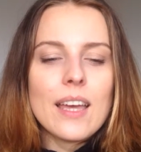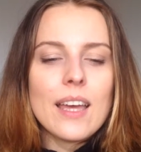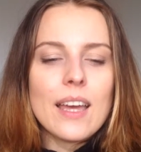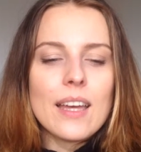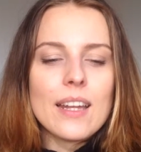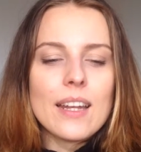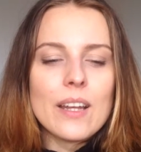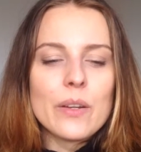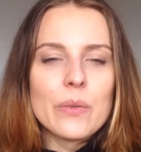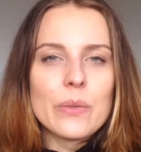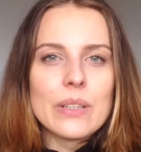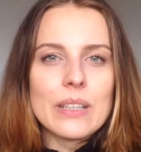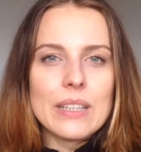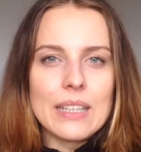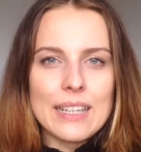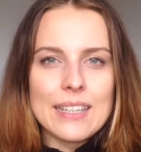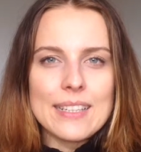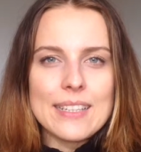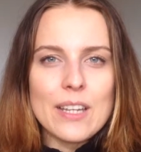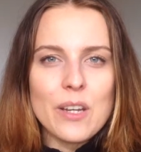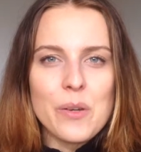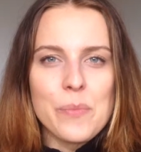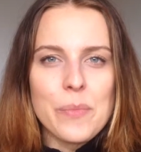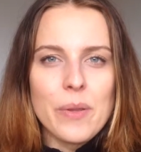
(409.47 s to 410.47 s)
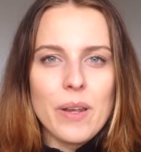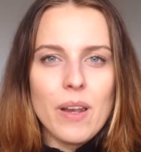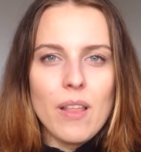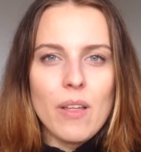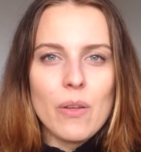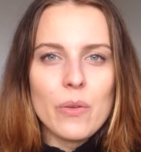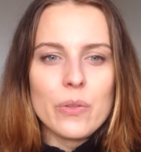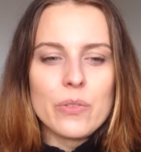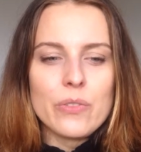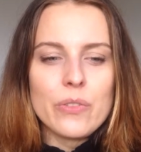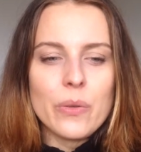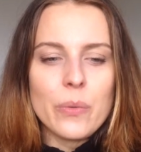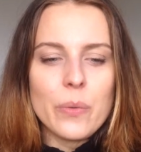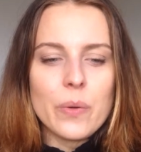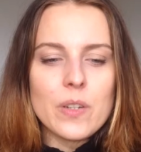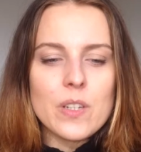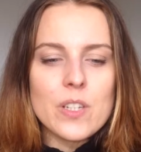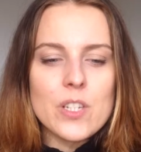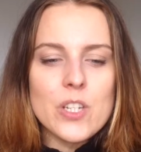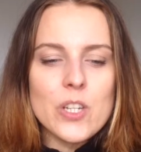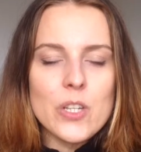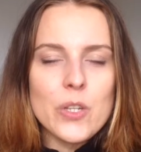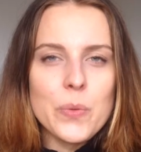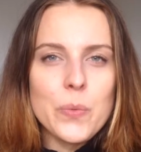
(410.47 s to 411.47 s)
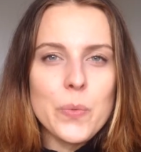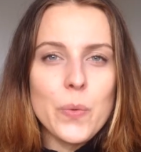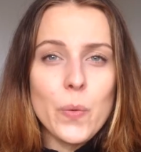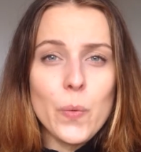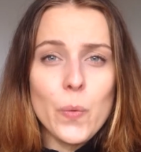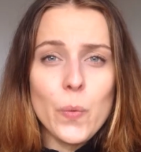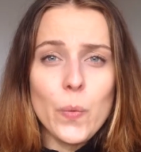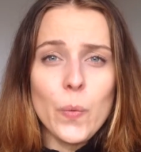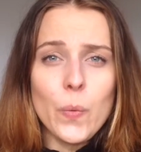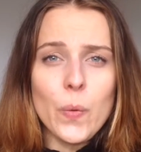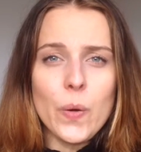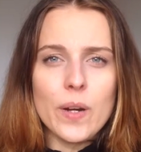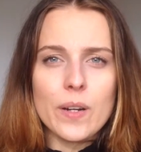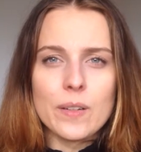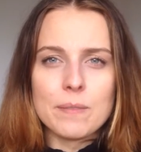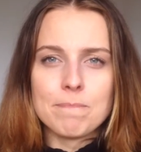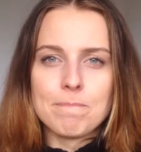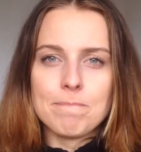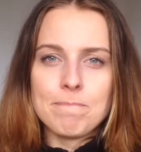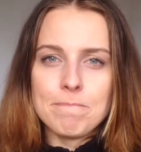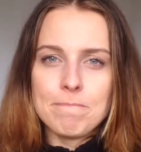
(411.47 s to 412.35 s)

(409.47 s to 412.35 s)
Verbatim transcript: and I will link down below if you want to, or